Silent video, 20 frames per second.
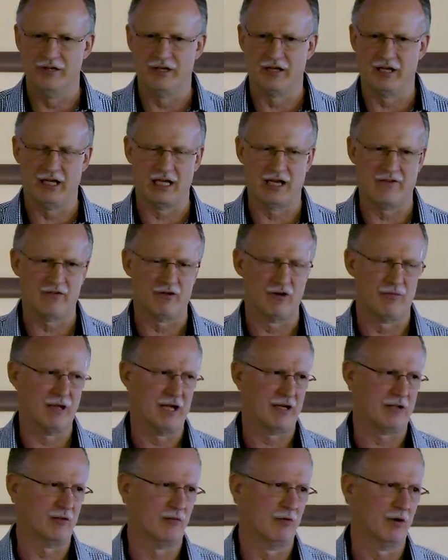then I'd have to go
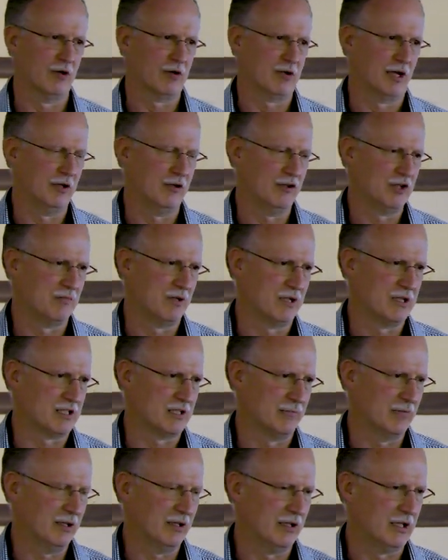back to work. I'd lose my
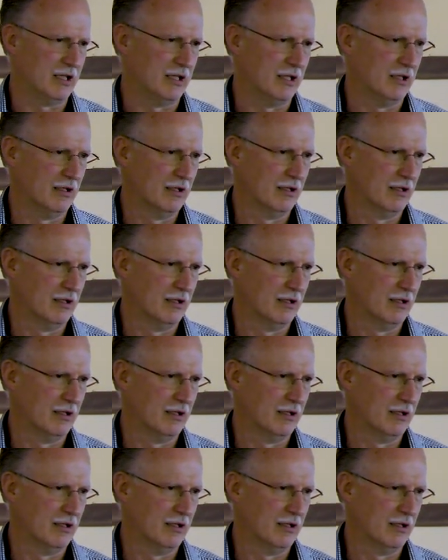disability.